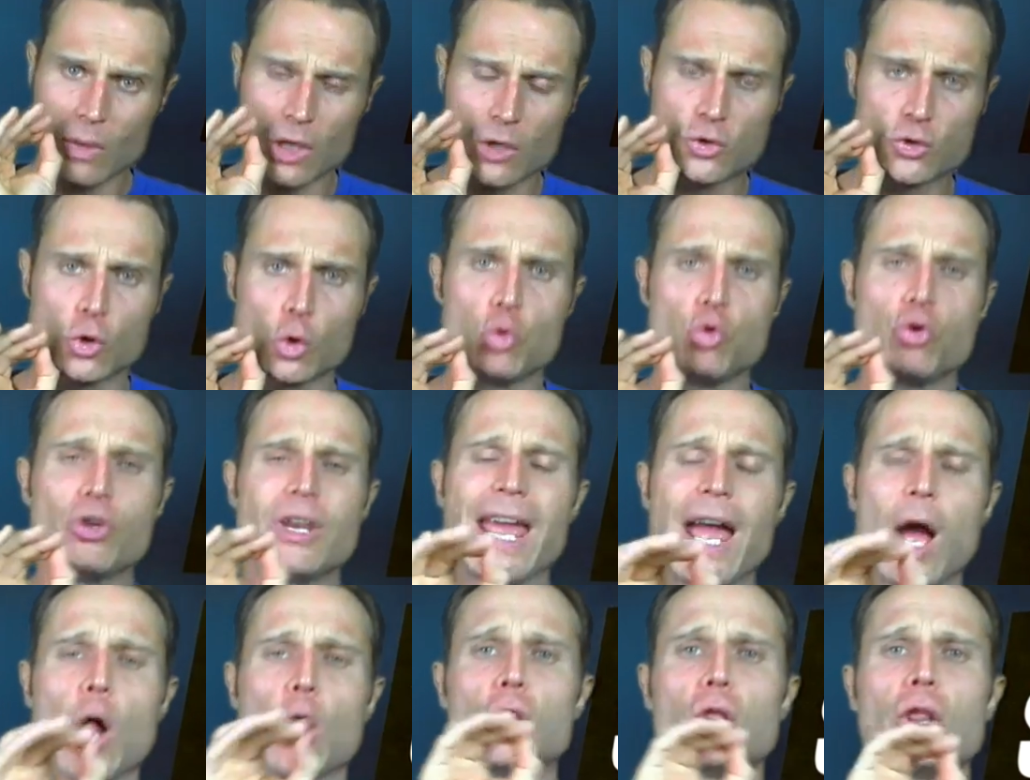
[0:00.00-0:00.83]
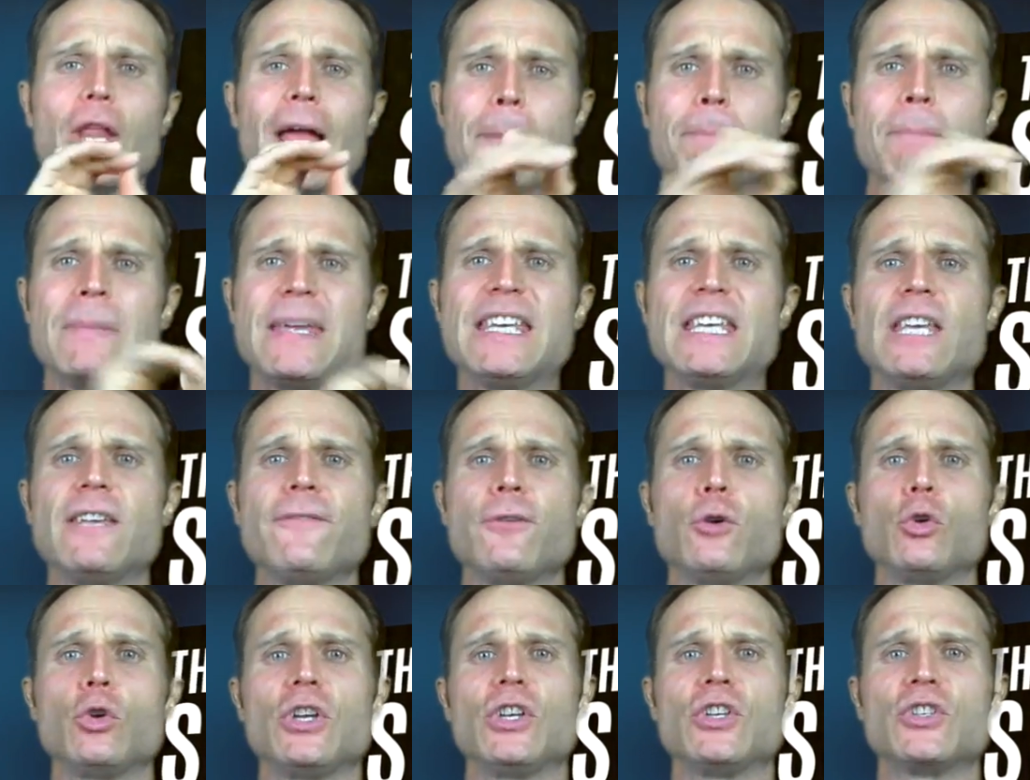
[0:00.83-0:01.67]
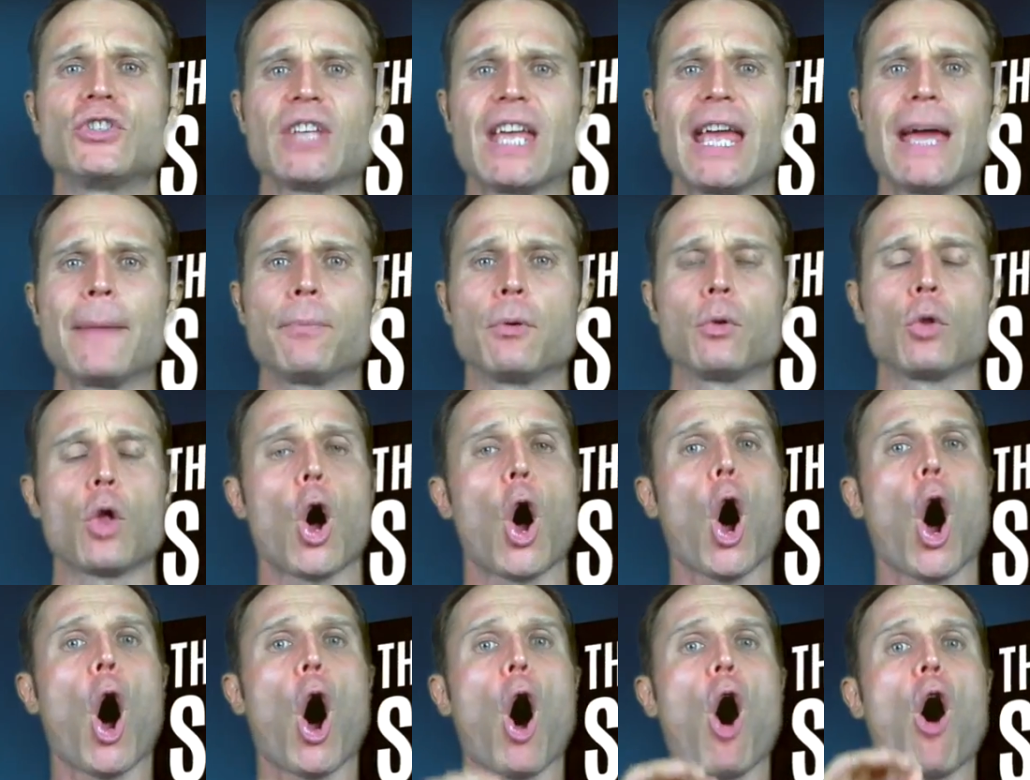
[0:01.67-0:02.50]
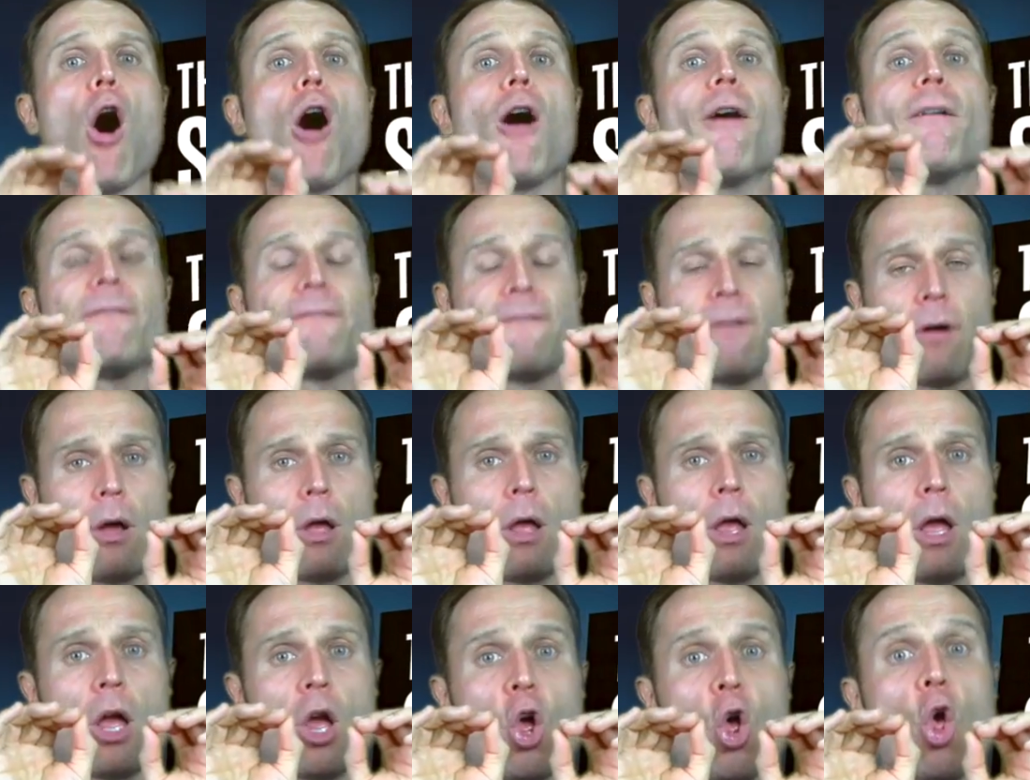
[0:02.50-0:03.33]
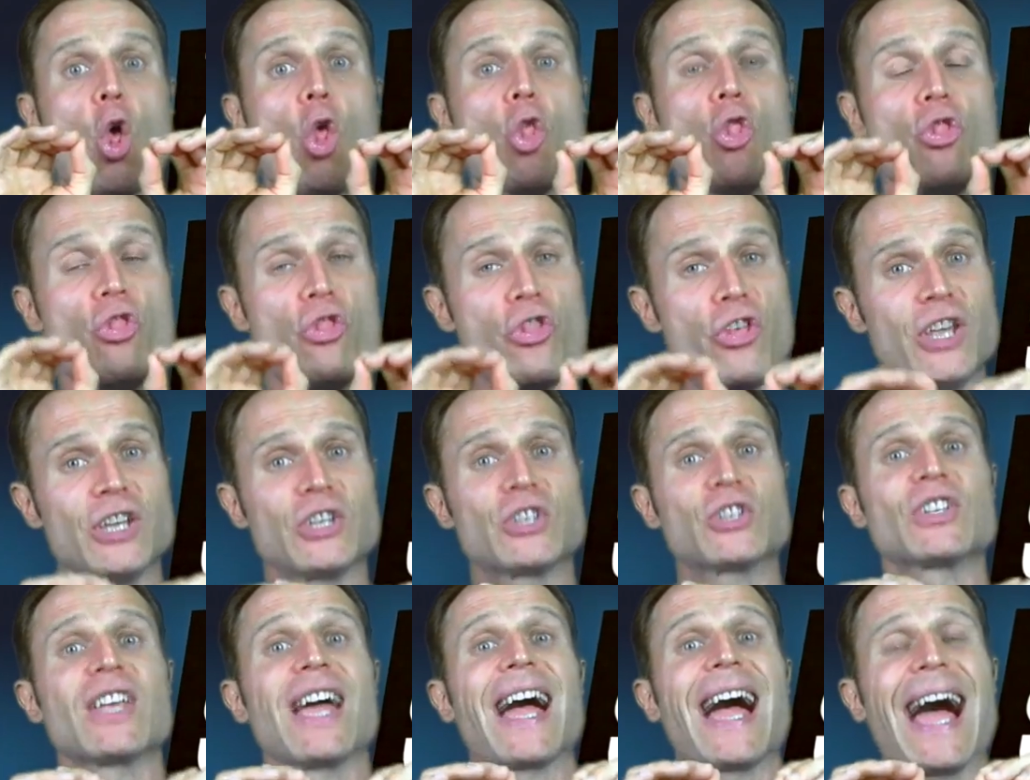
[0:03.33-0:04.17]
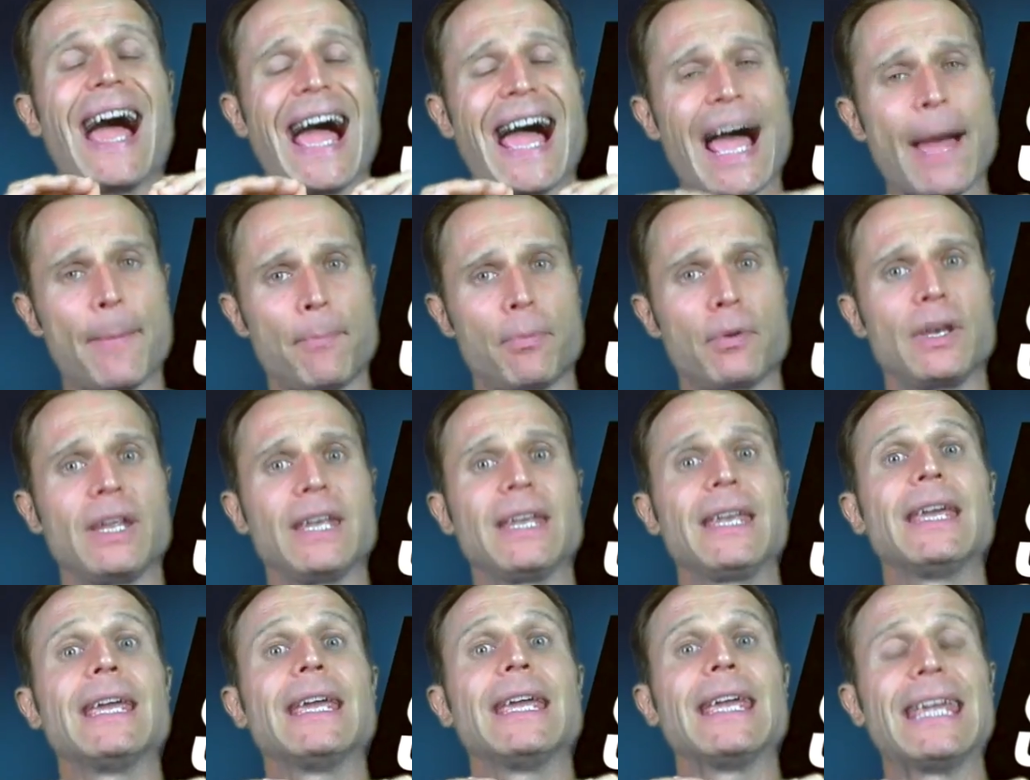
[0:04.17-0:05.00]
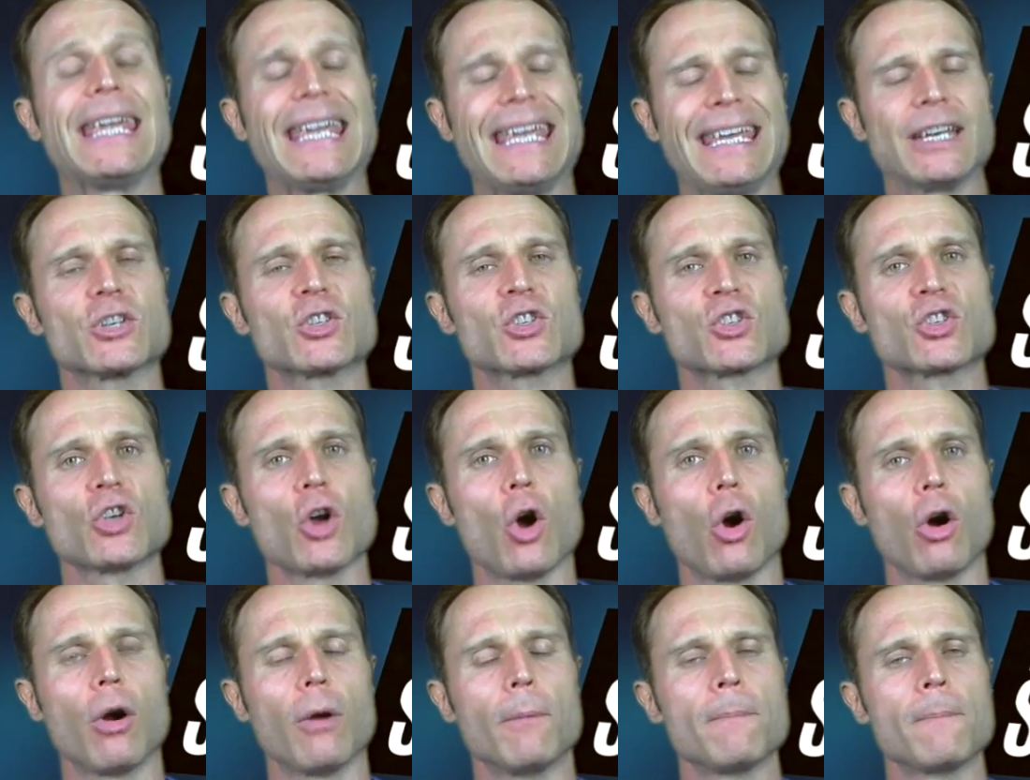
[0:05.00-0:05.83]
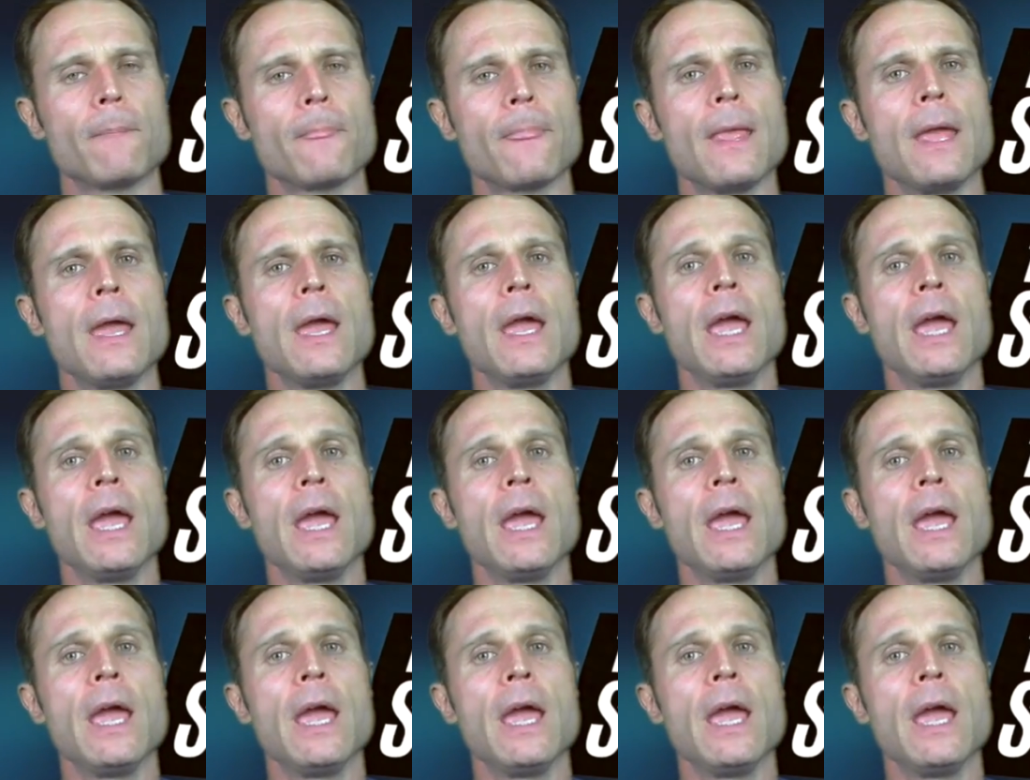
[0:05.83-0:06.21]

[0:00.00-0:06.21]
So now let me give you an example of this happening in a song.